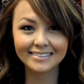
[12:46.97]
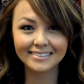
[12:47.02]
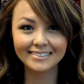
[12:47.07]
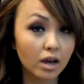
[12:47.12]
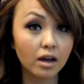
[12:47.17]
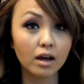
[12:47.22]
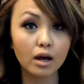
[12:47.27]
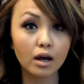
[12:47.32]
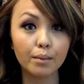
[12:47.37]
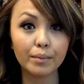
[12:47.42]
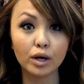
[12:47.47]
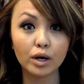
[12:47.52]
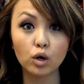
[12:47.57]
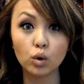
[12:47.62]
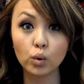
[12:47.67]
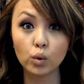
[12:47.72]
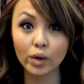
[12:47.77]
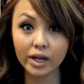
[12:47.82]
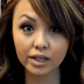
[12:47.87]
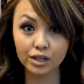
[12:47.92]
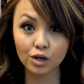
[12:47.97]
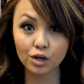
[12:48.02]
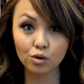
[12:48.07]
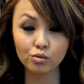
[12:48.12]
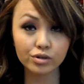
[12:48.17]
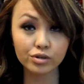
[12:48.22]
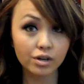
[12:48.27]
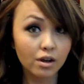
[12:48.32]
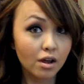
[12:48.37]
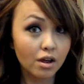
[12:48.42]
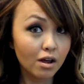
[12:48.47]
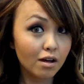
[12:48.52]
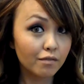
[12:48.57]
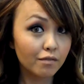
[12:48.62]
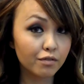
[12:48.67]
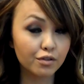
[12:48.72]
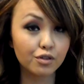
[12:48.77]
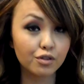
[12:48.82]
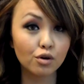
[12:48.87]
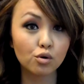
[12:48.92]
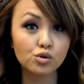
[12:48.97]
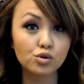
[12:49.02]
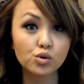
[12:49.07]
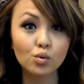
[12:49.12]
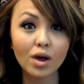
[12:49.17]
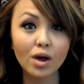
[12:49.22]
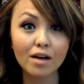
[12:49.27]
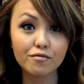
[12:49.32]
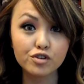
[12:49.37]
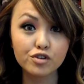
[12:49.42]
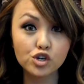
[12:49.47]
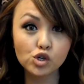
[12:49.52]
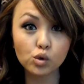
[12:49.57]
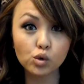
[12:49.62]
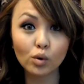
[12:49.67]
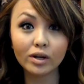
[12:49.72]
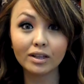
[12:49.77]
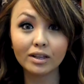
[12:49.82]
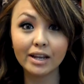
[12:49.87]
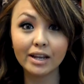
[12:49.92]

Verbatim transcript: Um, quick note for those who have short